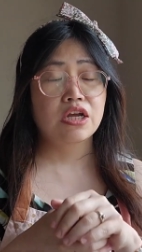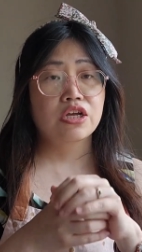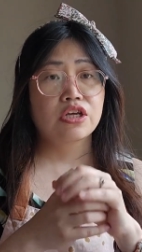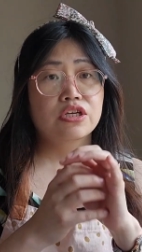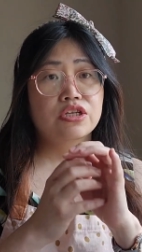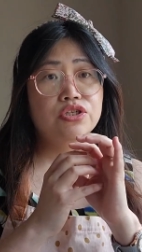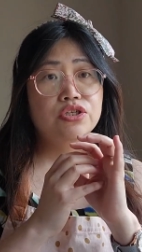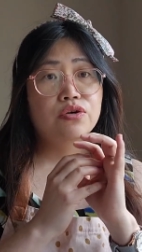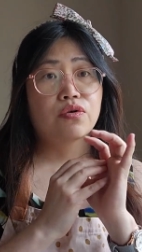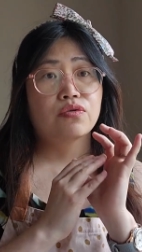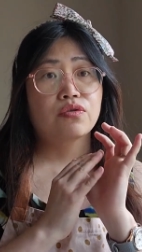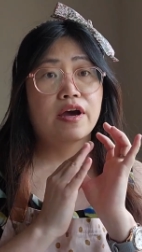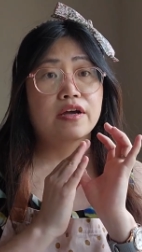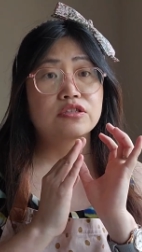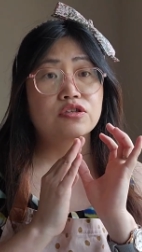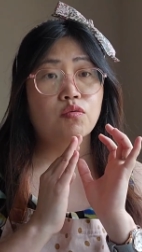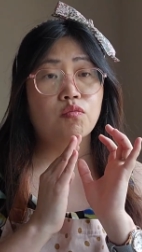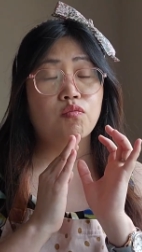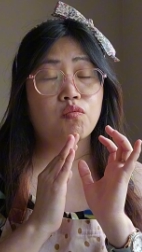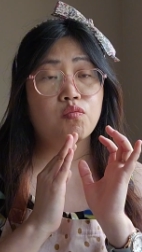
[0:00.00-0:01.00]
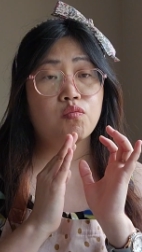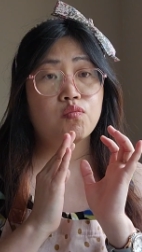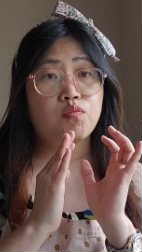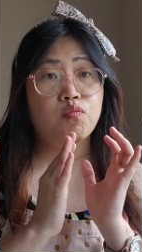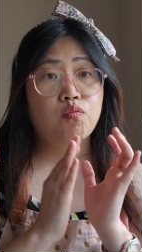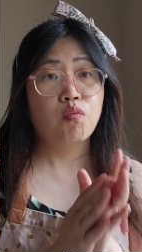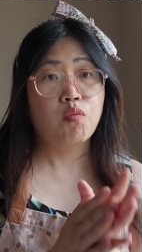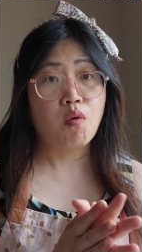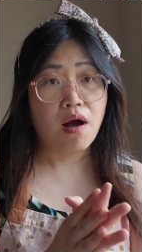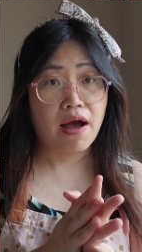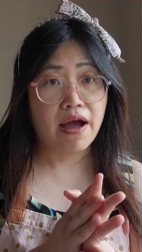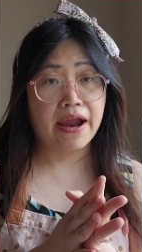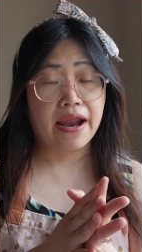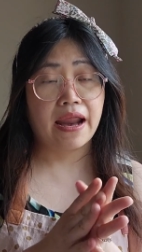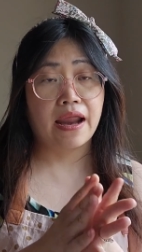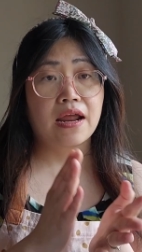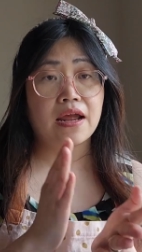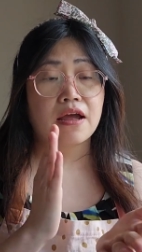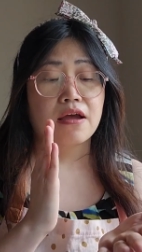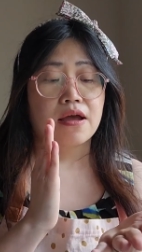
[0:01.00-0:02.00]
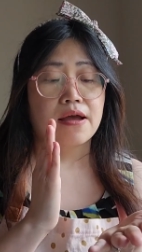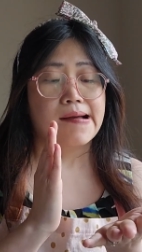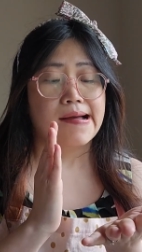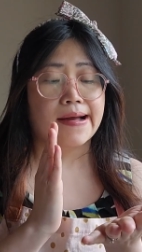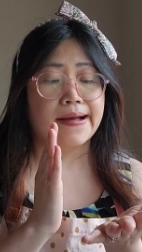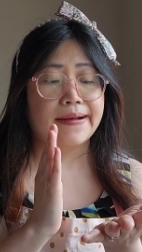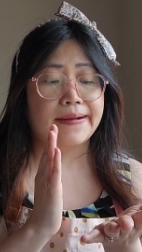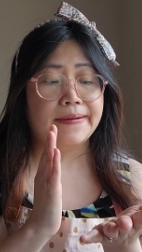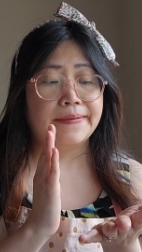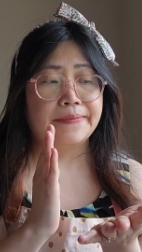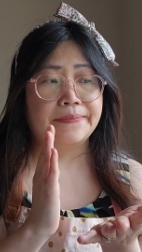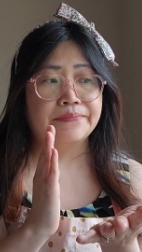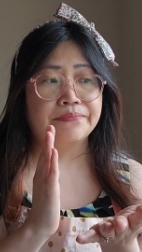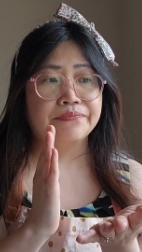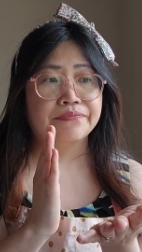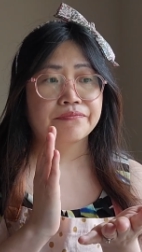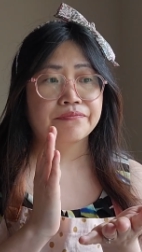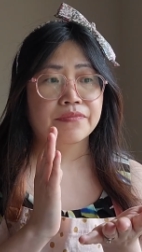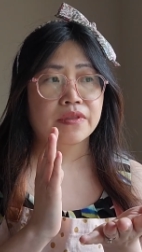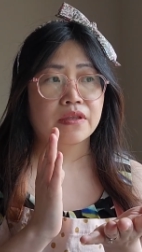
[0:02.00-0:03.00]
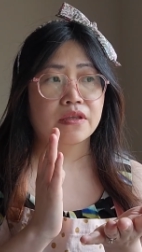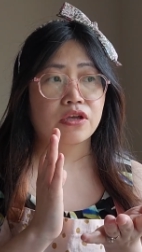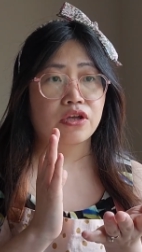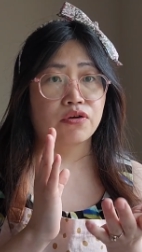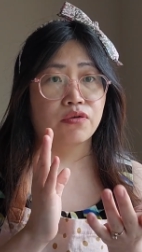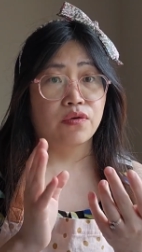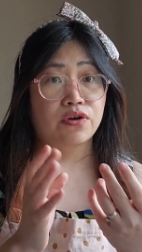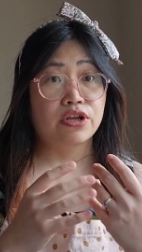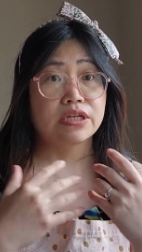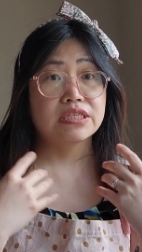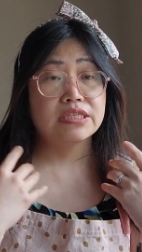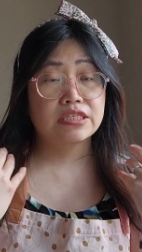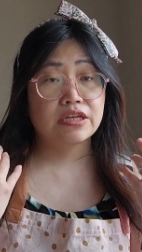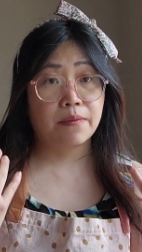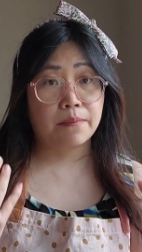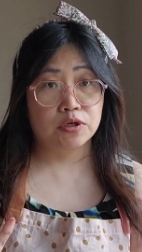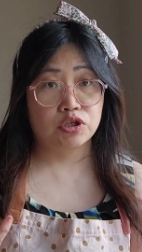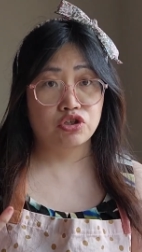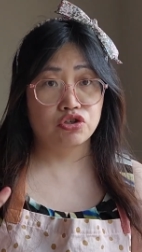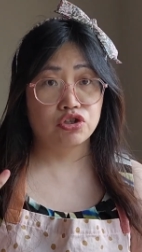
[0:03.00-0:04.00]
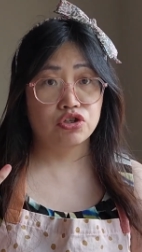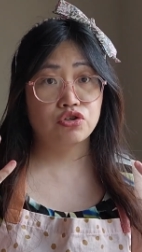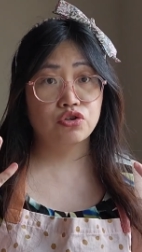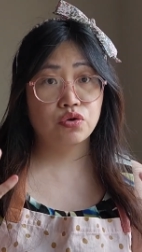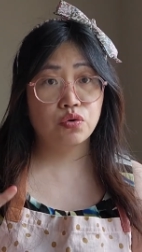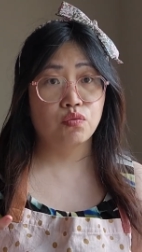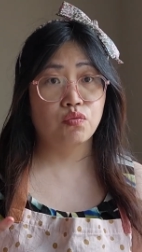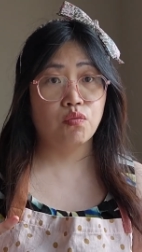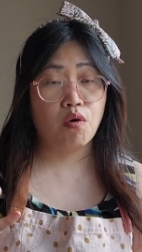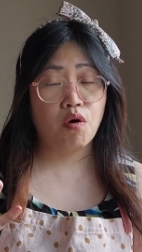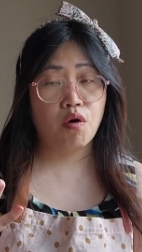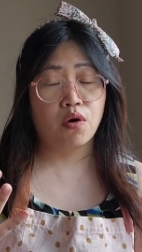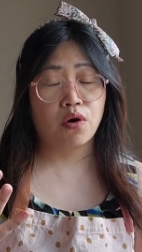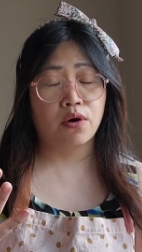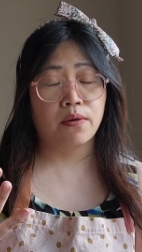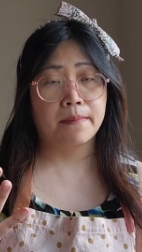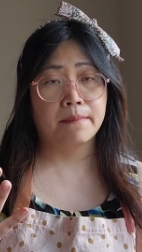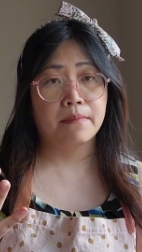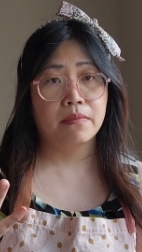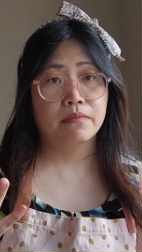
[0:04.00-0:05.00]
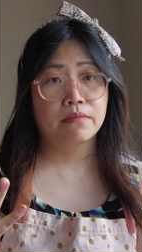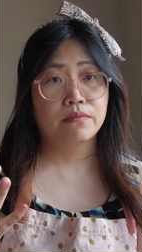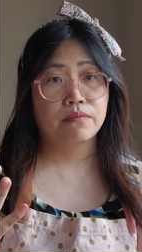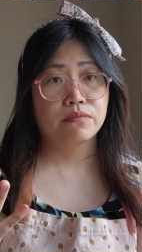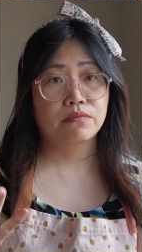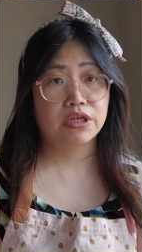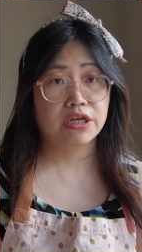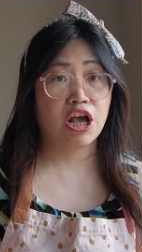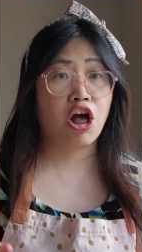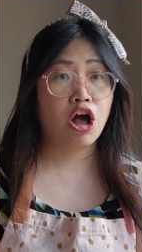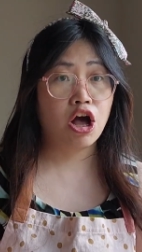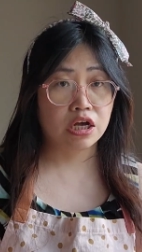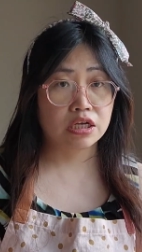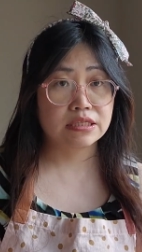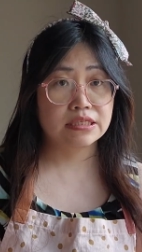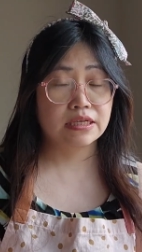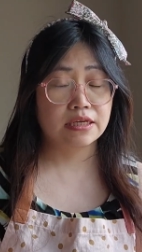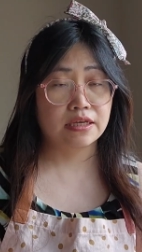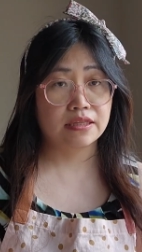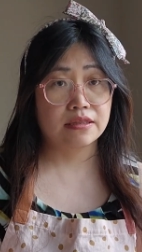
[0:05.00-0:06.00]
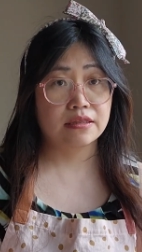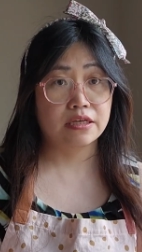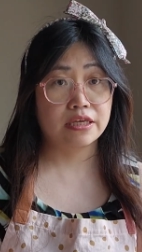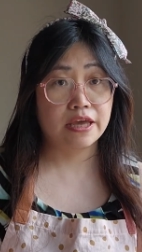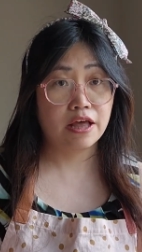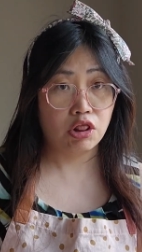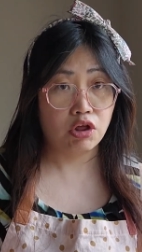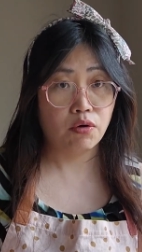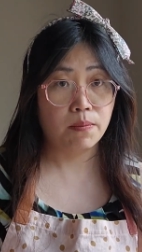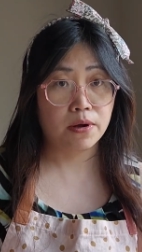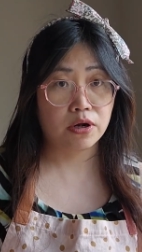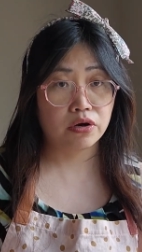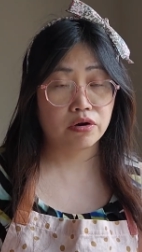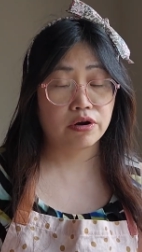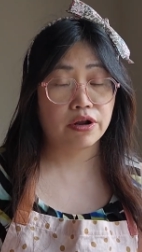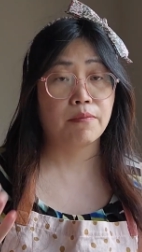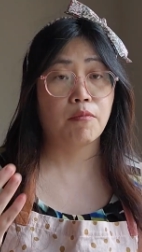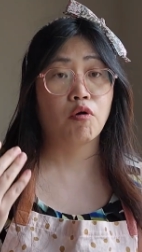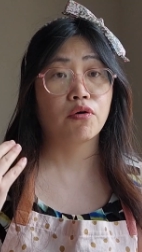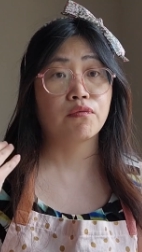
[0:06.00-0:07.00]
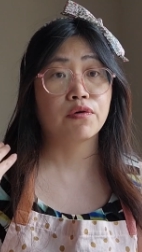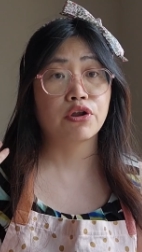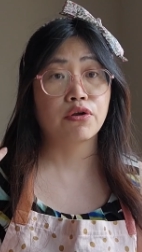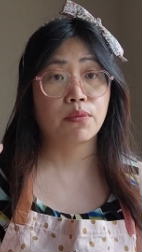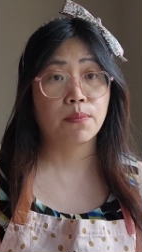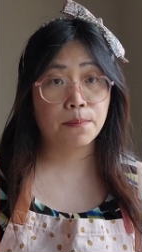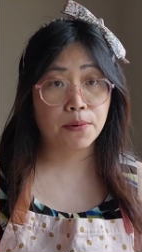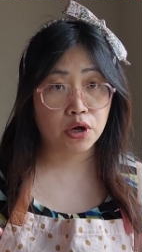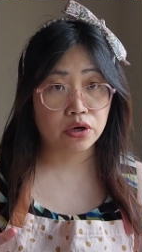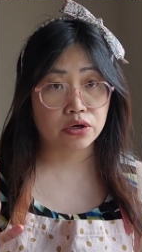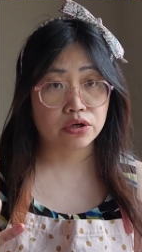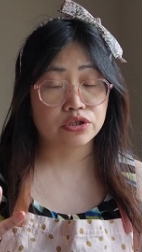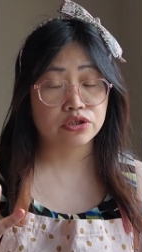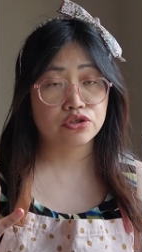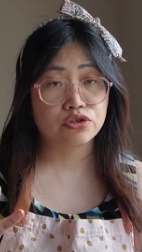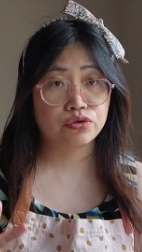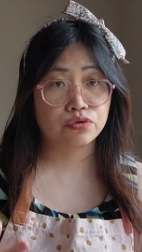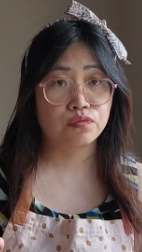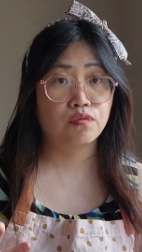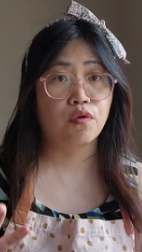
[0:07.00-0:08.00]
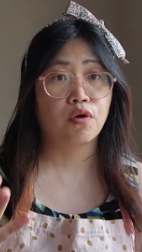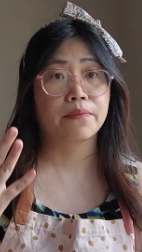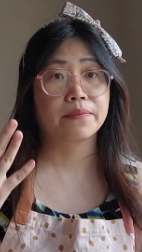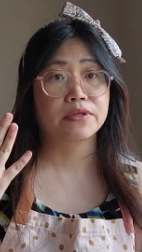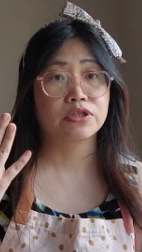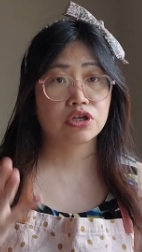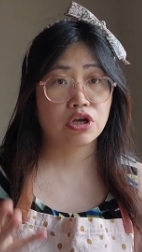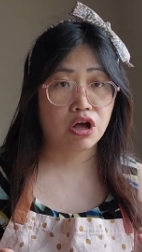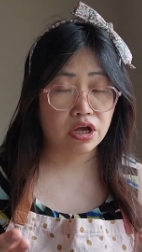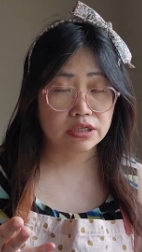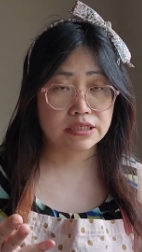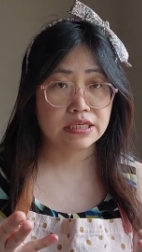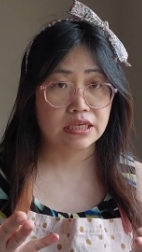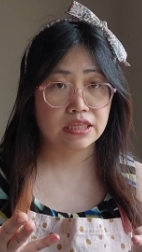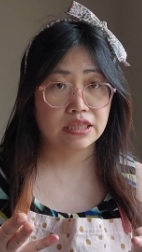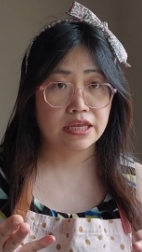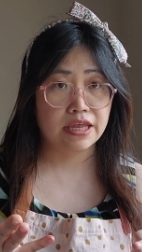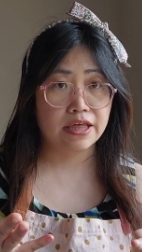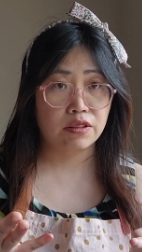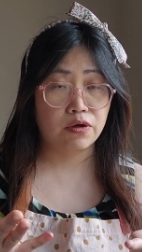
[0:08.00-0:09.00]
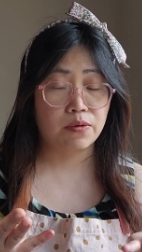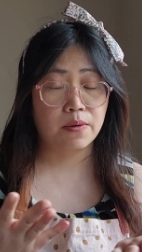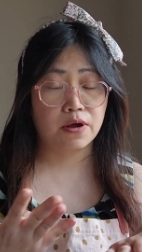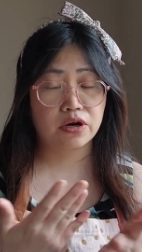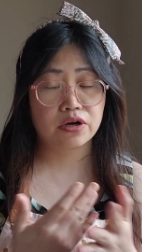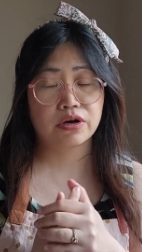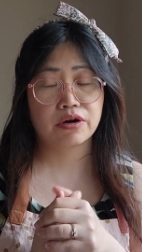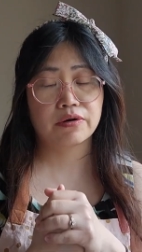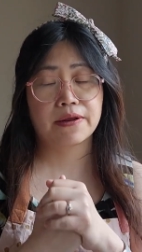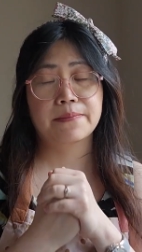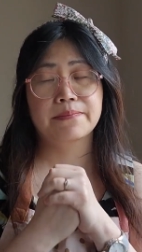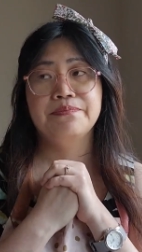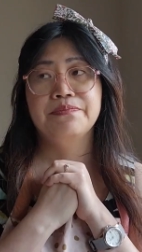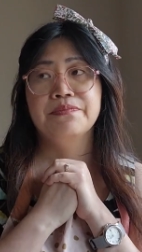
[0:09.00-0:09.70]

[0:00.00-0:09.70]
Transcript: So that's why when its temperature is too warm, it's causing the yellow buttercream, or when your butter is too warm, it's causing the yellow buttercream.